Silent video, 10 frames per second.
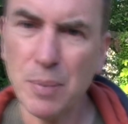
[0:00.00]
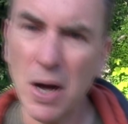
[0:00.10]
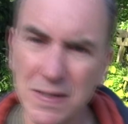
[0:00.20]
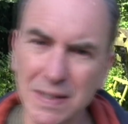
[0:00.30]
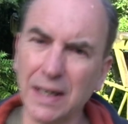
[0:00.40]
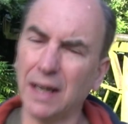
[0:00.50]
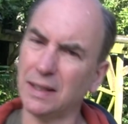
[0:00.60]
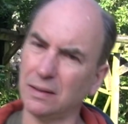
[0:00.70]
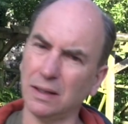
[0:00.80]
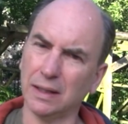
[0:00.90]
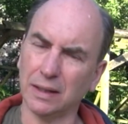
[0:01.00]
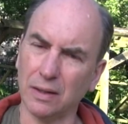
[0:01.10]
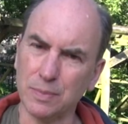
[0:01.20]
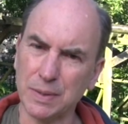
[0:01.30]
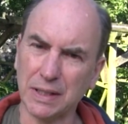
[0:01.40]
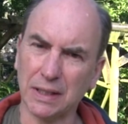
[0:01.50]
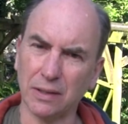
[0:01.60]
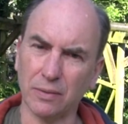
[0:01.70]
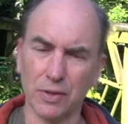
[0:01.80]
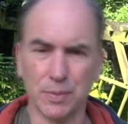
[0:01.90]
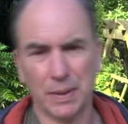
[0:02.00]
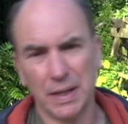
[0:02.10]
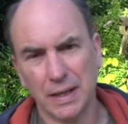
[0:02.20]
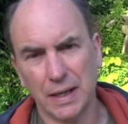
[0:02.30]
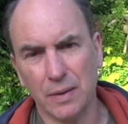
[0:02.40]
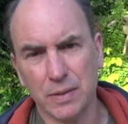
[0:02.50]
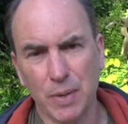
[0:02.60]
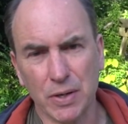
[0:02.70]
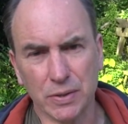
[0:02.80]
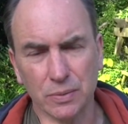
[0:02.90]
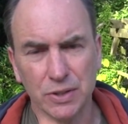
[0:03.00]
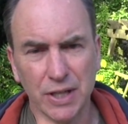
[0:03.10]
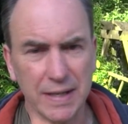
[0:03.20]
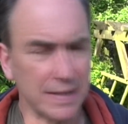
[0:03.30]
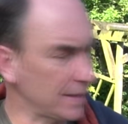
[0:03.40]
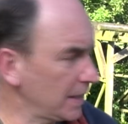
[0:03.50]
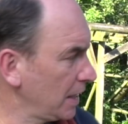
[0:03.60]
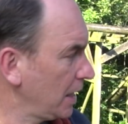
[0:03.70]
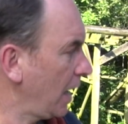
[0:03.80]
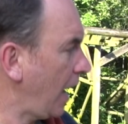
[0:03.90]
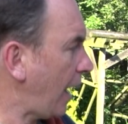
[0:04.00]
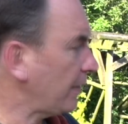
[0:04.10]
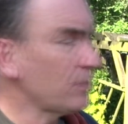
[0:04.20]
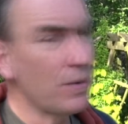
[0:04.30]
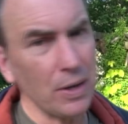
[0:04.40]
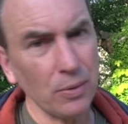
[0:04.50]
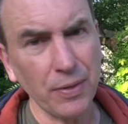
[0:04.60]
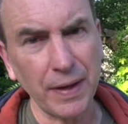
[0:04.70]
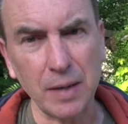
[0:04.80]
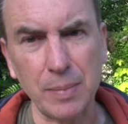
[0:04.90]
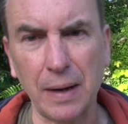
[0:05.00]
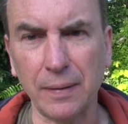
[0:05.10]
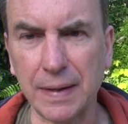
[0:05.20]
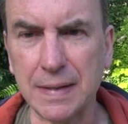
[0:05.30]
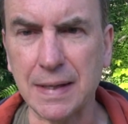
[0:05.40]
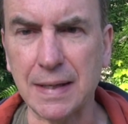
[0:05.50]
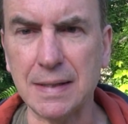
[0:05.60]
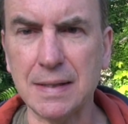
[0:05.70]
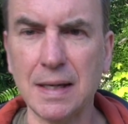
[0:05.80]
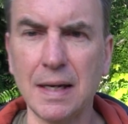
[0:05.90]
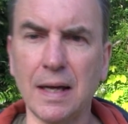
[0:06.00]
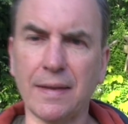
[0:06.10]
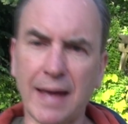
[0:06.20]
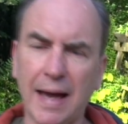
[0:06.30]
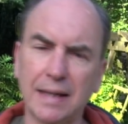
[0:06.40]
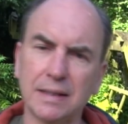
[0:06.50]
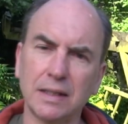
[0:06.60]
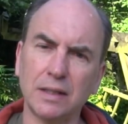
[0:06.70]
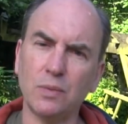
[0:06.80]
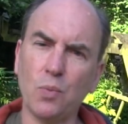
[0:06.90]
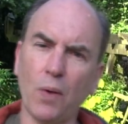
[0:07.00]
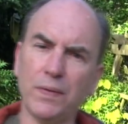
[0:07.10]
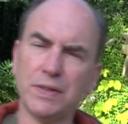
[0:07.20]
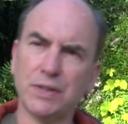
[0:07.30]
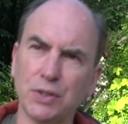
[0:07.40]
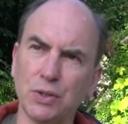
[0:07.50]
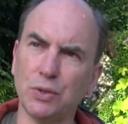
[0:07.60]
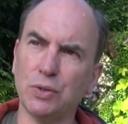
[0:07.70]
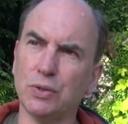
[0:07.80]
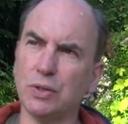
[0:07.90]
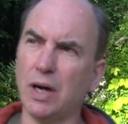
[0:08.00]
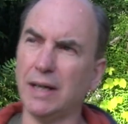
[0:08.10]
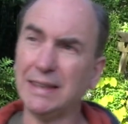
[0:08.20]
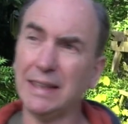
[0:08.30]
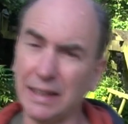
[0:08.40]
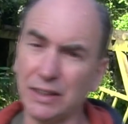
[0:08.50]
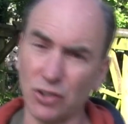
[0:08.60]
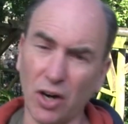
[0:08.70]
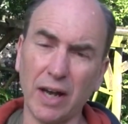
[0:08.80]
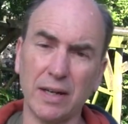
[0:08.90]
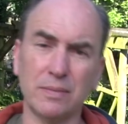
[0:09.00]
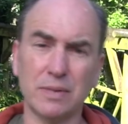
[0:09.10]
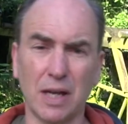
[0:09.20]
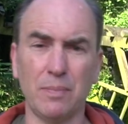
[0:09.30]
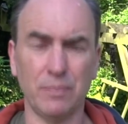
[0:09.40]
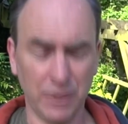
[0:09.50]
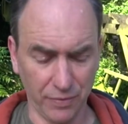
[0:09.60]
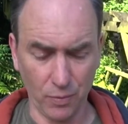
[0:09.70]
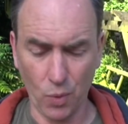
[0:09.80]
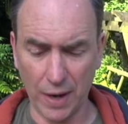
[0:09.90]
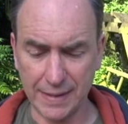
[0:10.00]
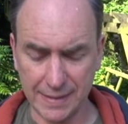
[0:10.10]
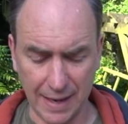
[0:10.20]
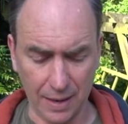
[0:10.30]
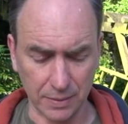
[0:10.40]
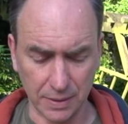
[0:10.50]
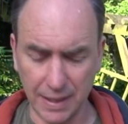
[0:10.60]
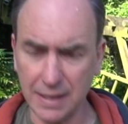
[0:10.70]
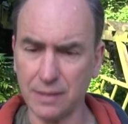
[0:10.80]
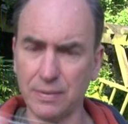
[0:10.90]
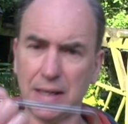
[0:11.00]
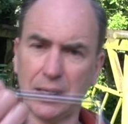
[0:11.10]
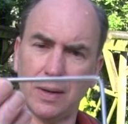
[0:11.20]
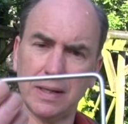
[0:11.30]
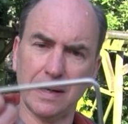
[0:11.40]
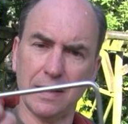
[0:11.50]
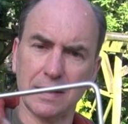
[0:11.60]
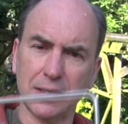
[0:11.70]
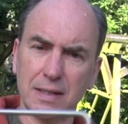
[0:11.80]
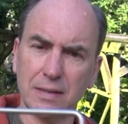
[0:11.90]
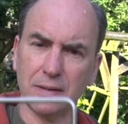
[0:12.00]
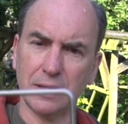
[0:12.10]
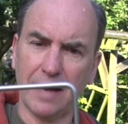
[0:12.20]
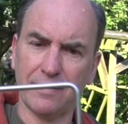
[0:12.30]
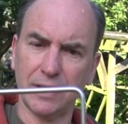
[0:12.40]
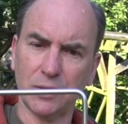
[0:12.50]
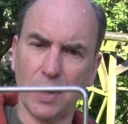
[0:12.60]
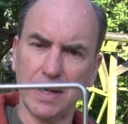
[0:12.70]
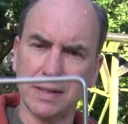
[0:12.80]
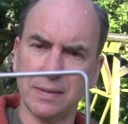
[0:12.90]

Personally, I don't like those particular rods, but there you go, it's personal taste. And the real thing about this is that you want to ideally try some different weights out. These are really quite nice because these are a good average weight.